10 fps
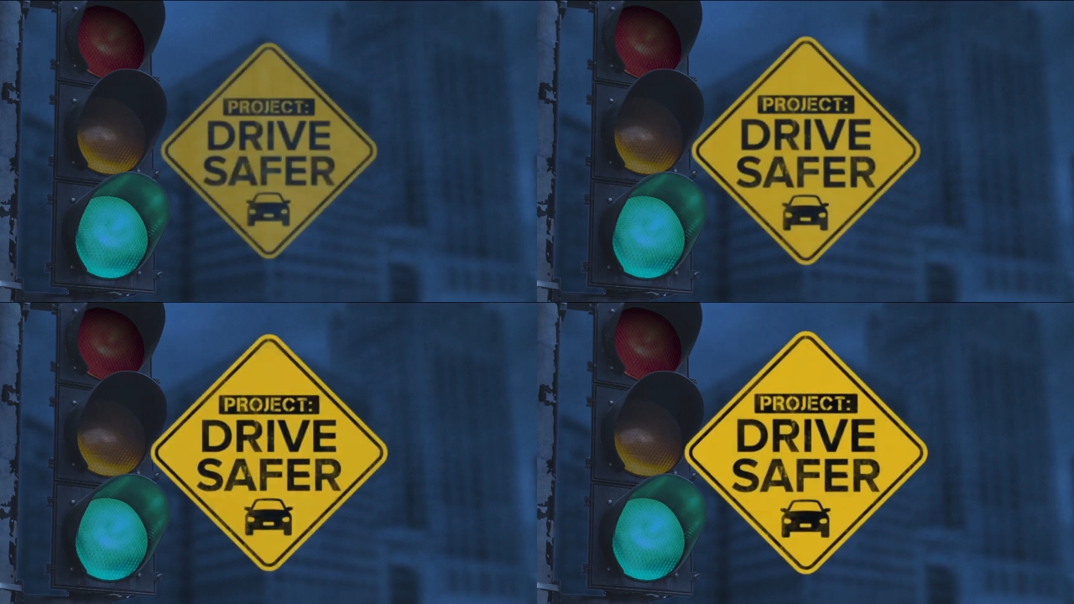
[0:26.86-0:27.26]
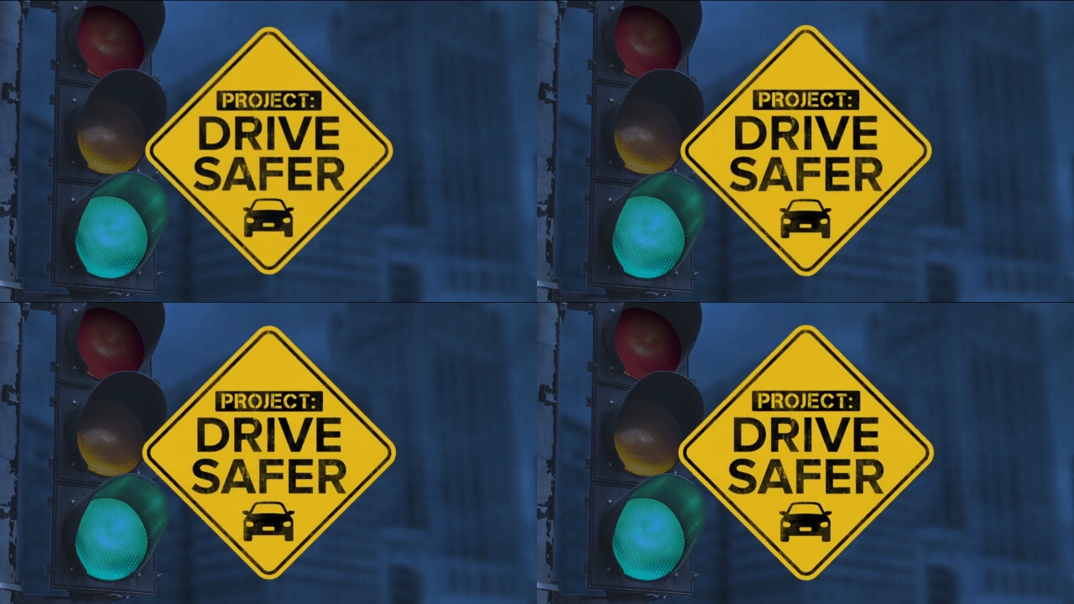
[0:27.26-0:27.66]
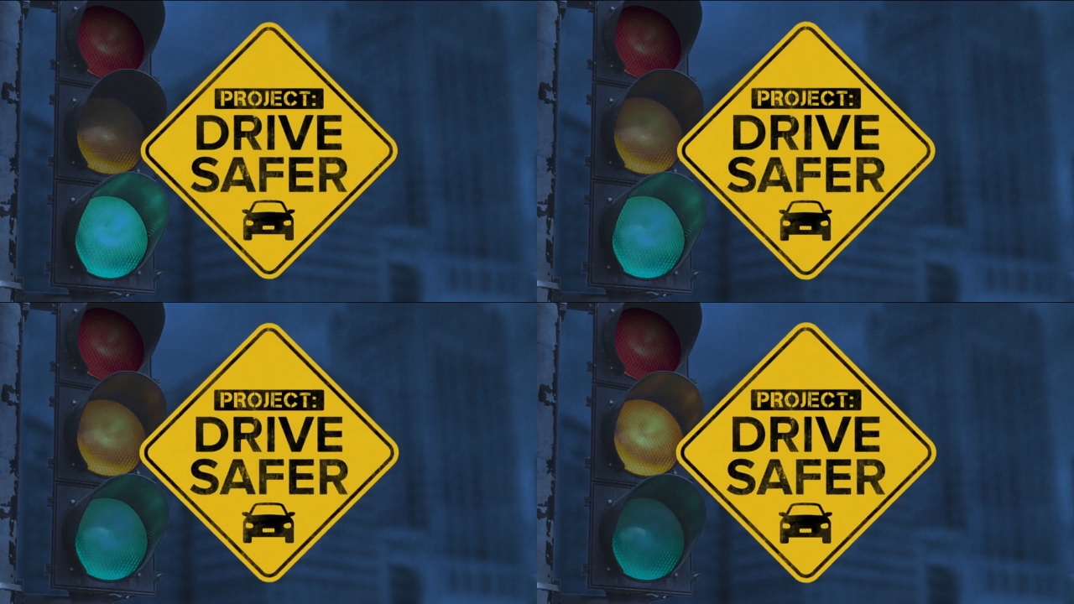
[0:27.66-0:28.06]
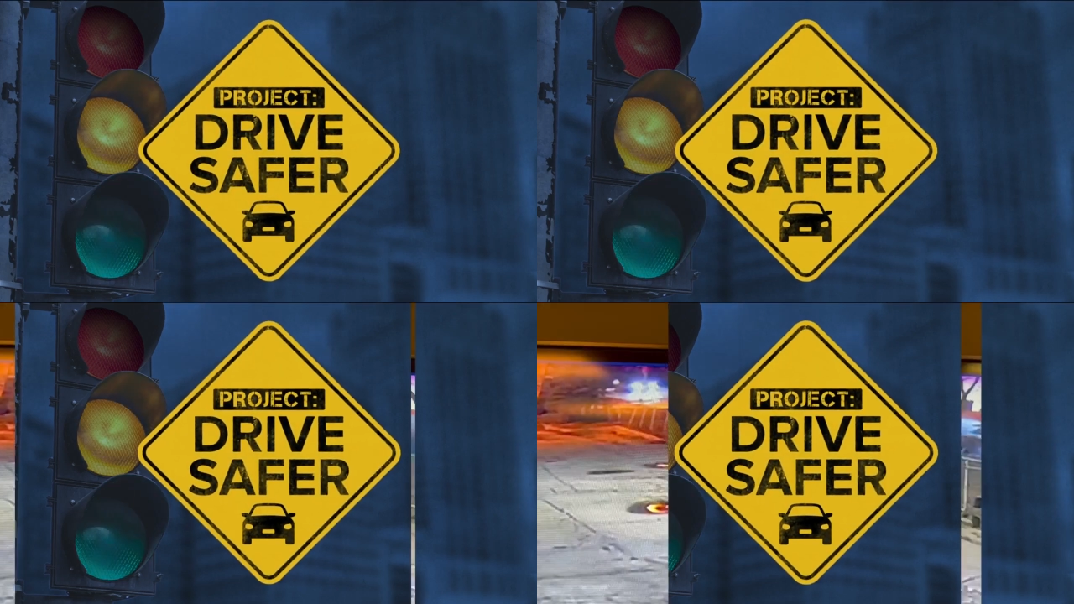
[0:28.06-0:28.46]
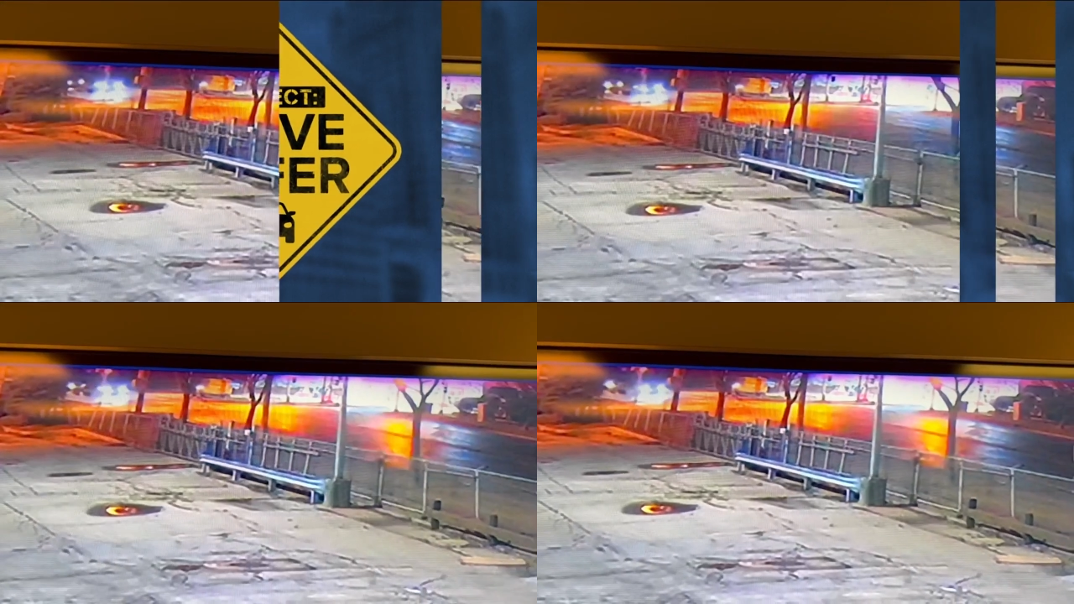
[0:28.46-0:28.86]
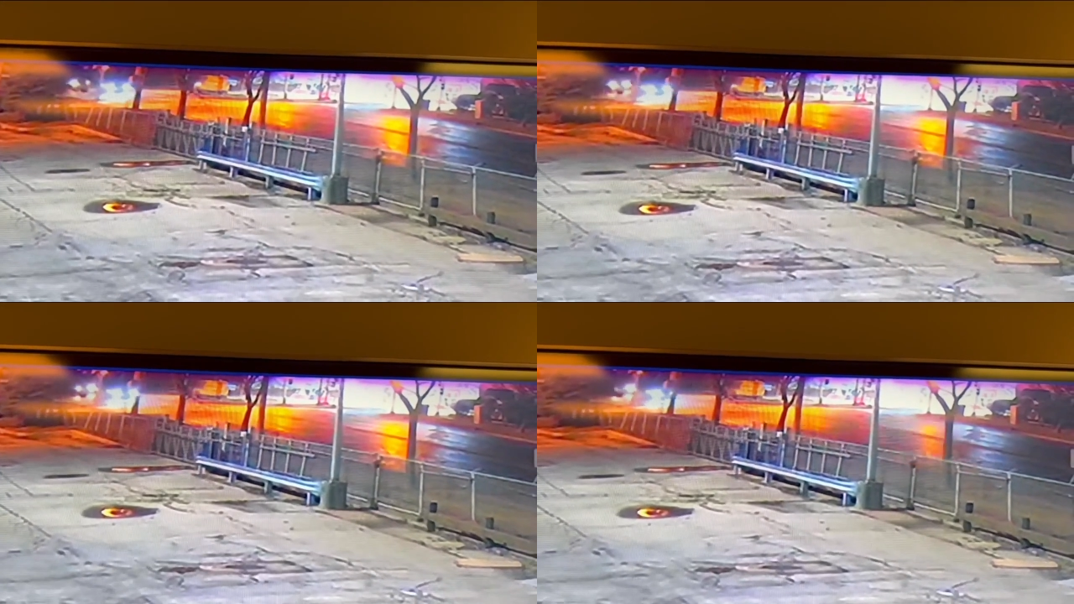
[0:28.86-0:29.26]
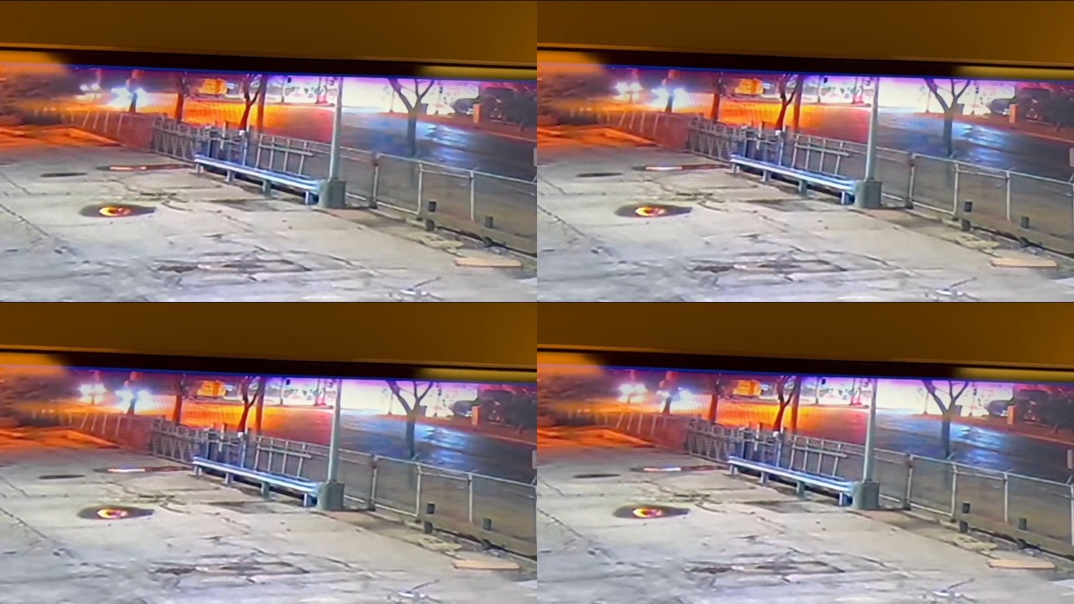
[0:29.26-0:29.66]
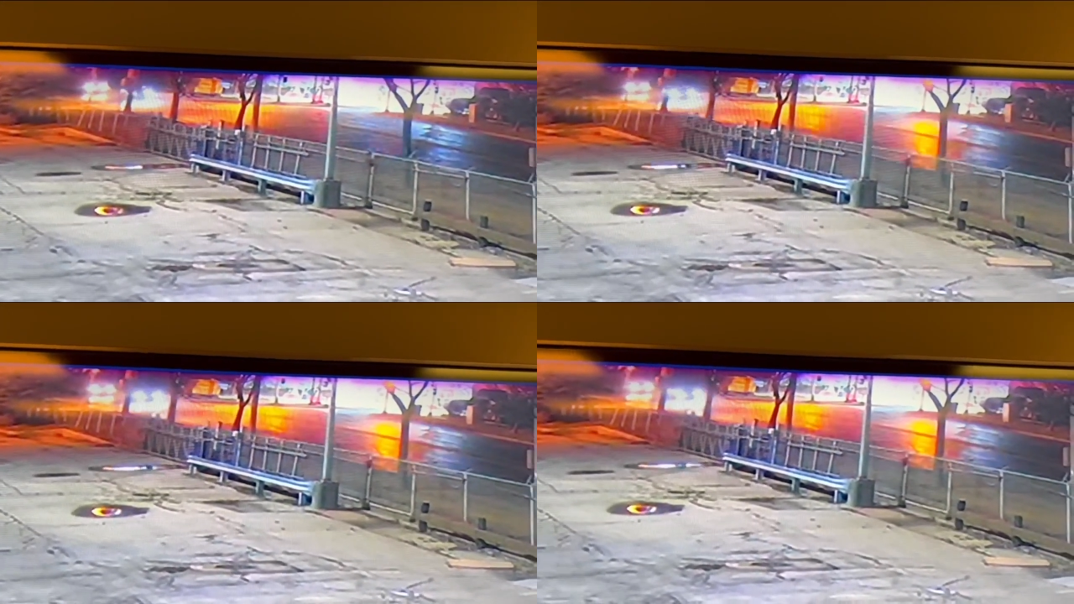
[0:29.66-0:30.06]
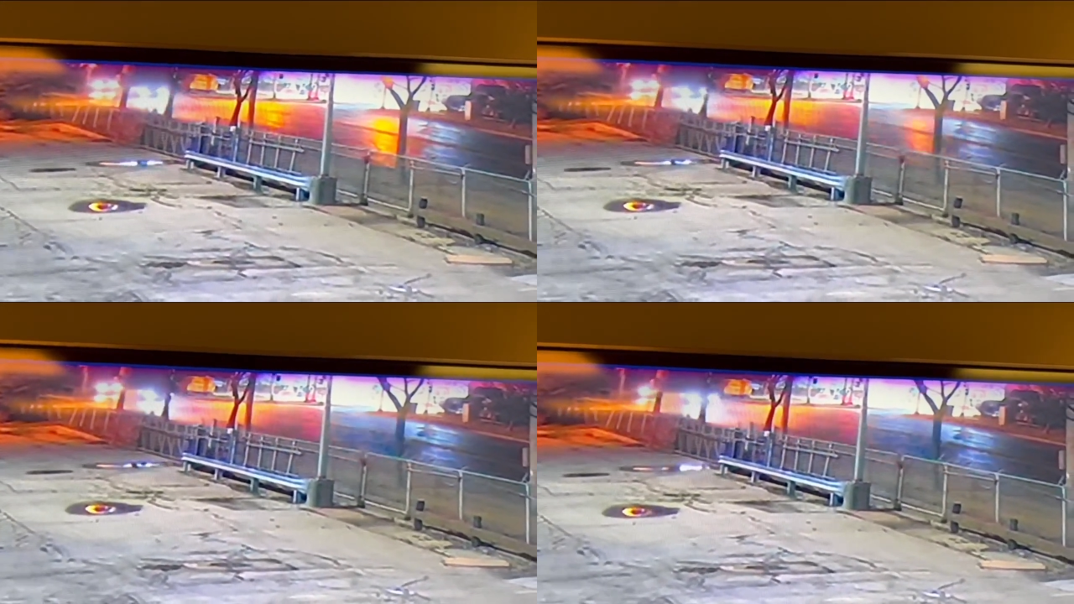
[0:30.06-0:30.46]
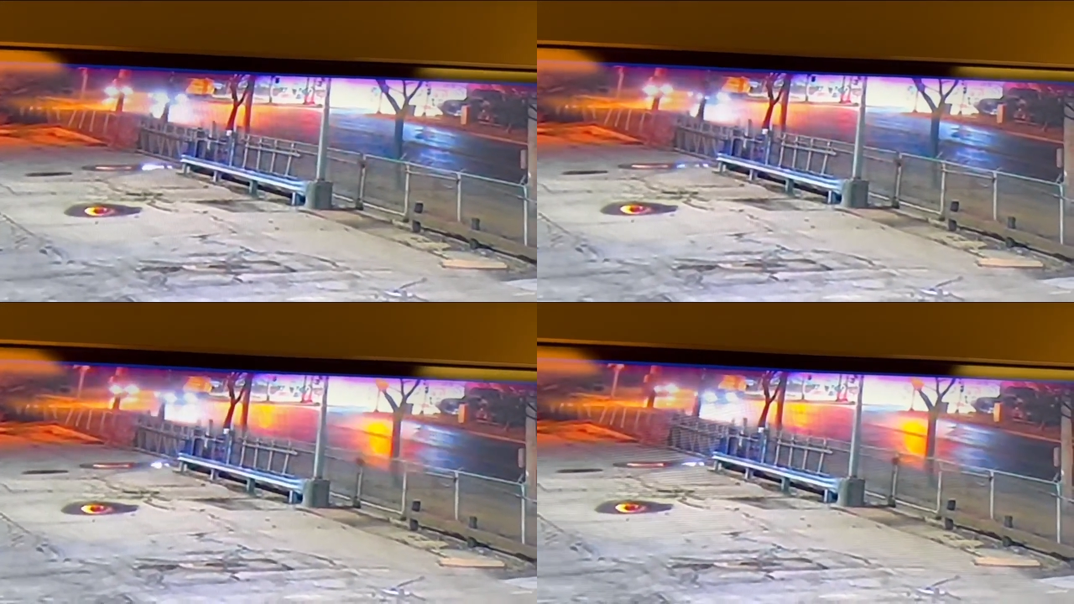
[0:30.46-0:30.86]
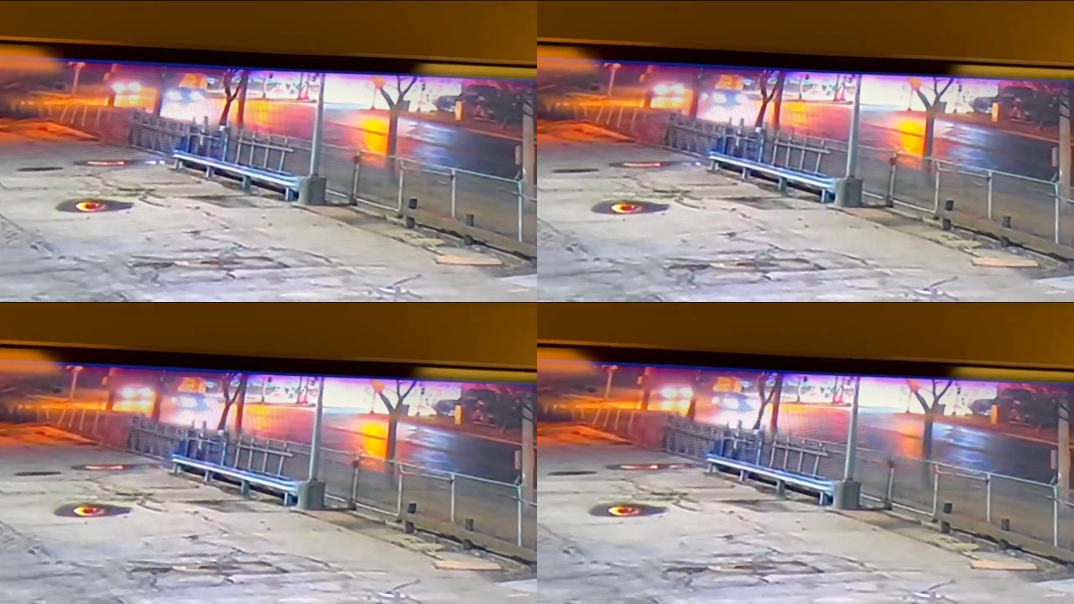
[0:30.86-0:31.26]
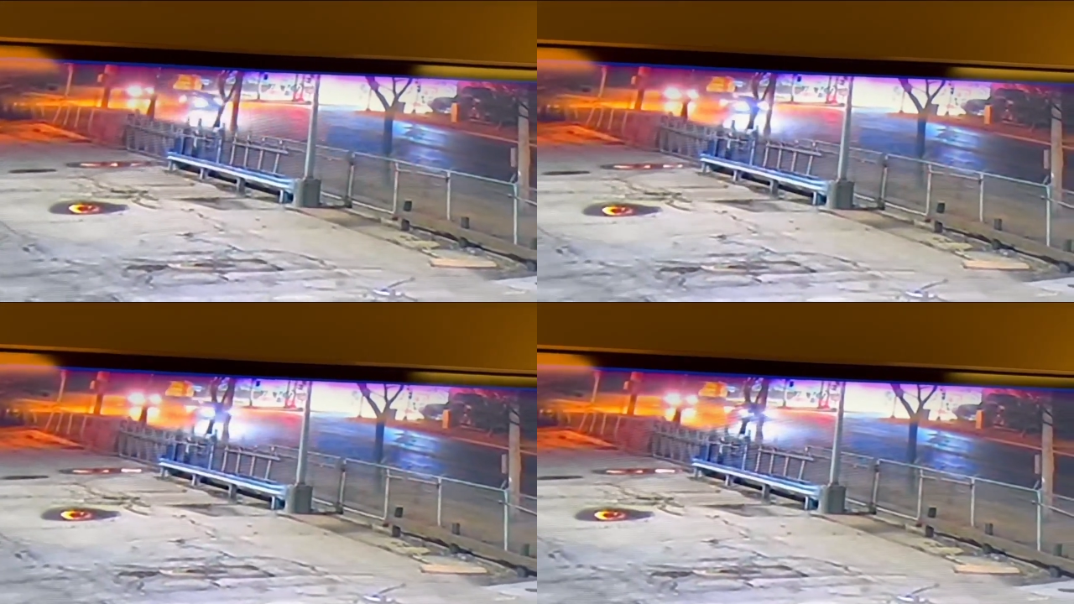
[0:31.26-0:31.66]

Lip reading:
[unreadable: no face in view]